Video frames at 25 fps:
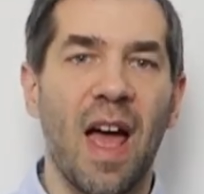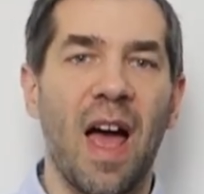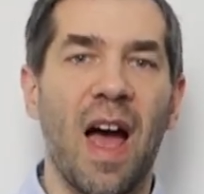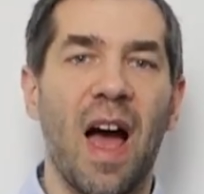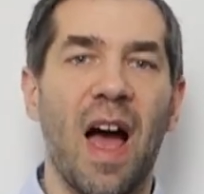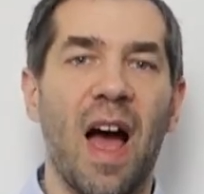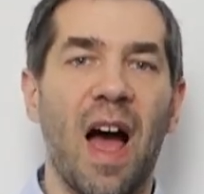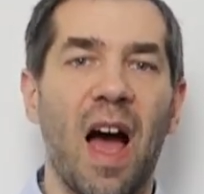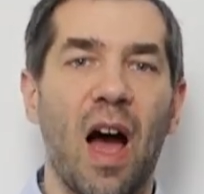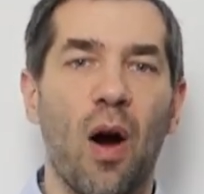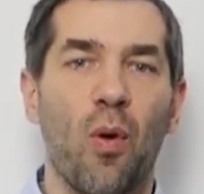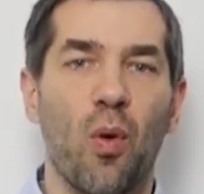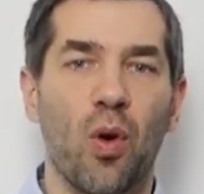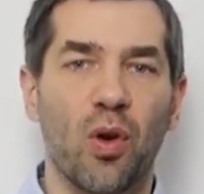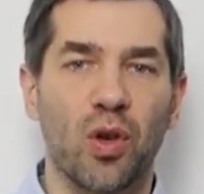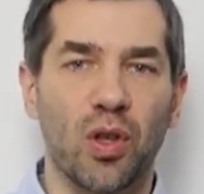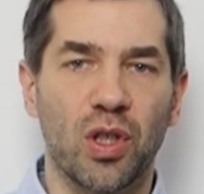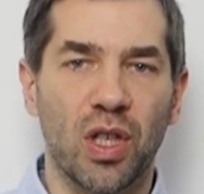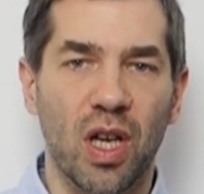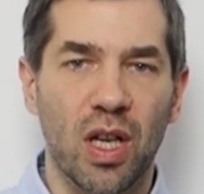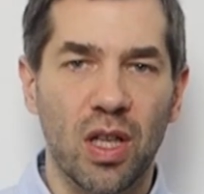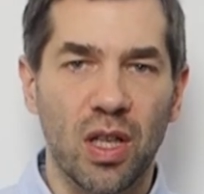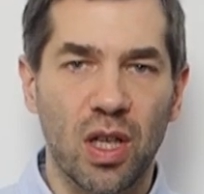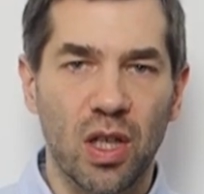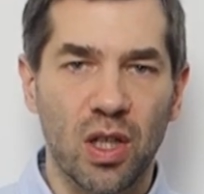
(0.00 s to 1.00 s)
and
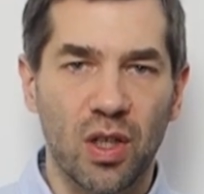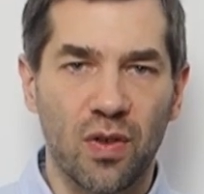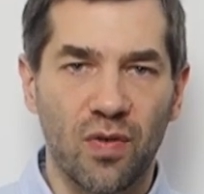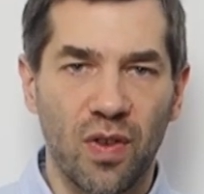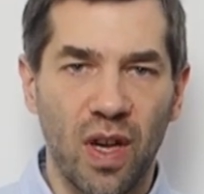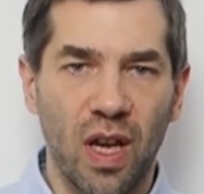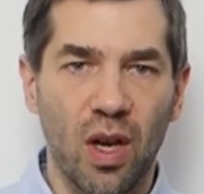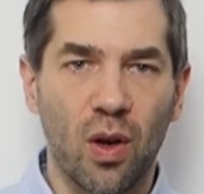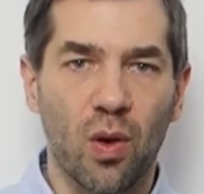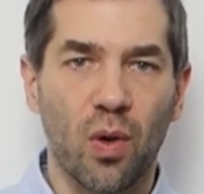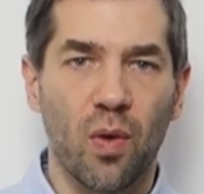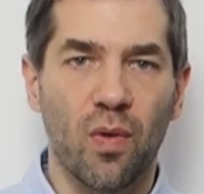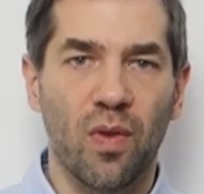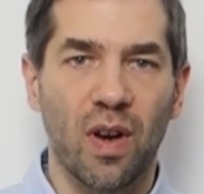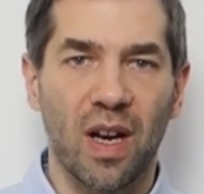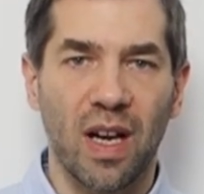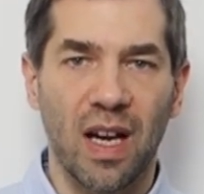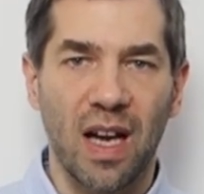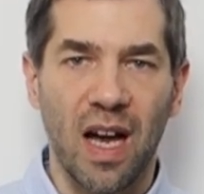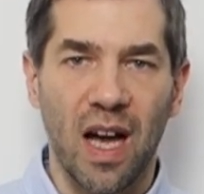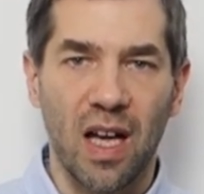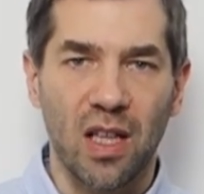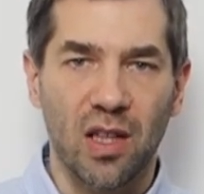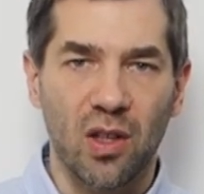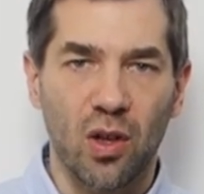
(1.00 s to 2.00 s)
legato easier
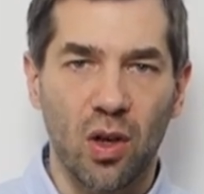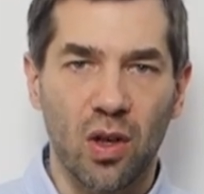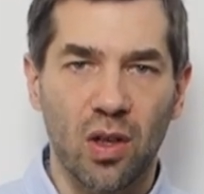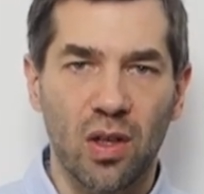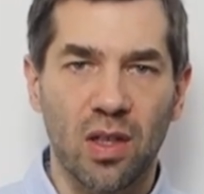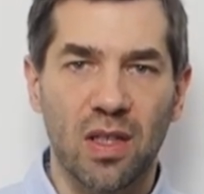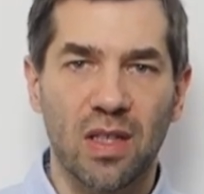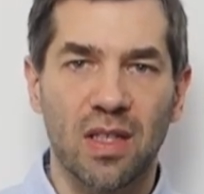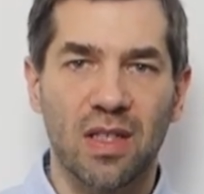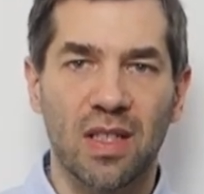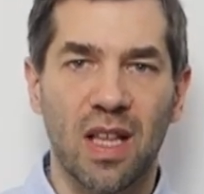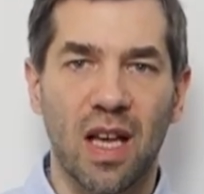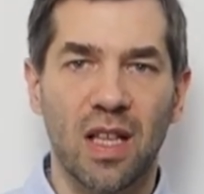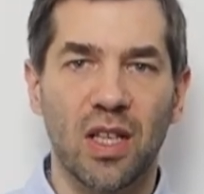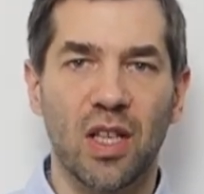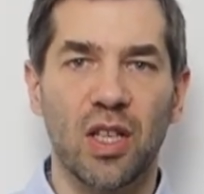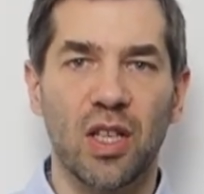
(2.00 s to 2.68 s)
to achieve.